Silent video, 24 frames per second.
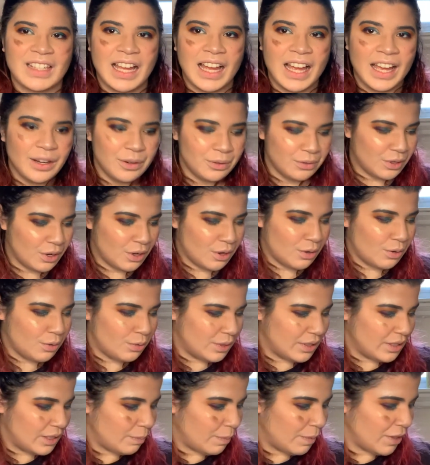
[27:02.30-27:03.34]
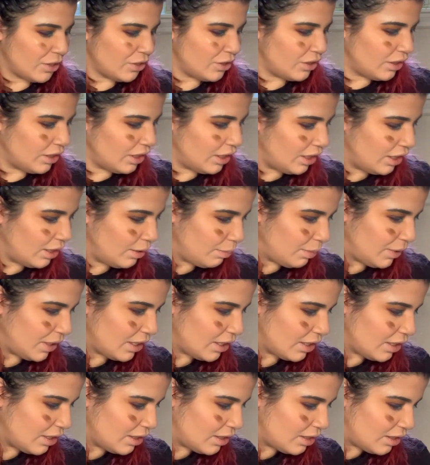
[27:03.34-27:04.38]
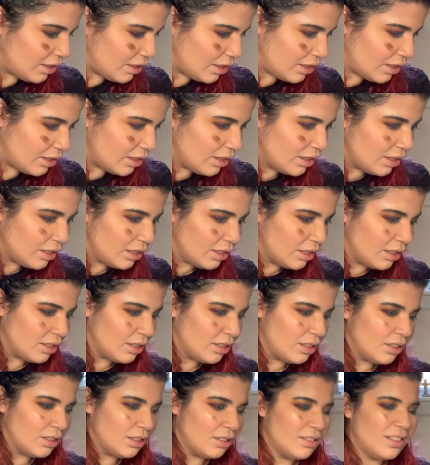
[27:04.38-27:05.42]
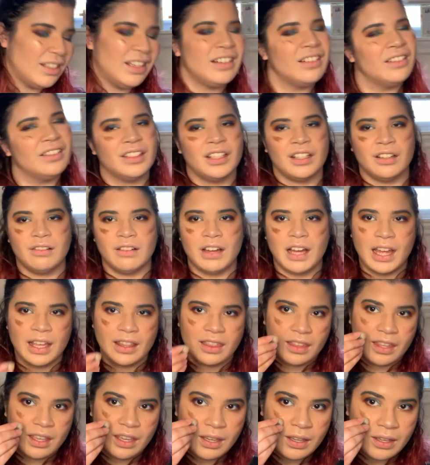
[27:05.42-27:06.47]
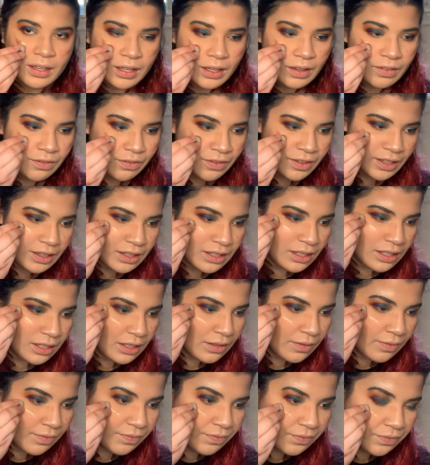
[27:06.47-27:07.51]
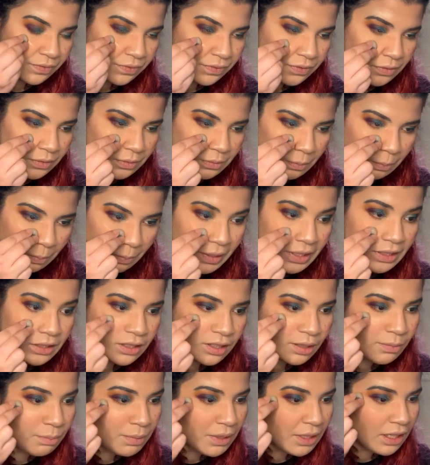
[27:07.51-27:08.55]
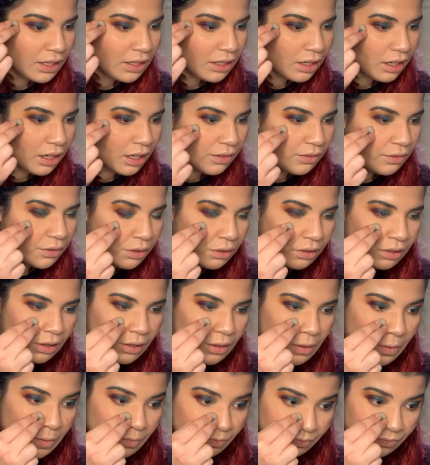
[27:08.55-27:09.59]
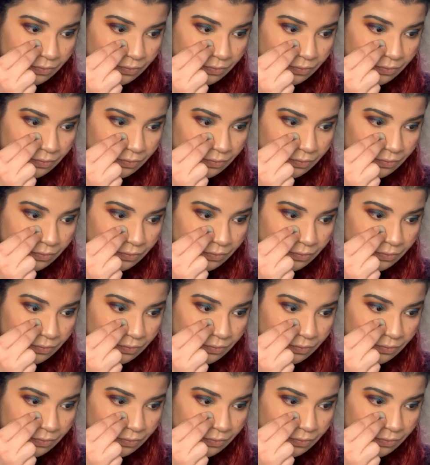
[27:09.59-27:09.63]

I don't know, especially because, I don't know. I think if it's meant to be a novel,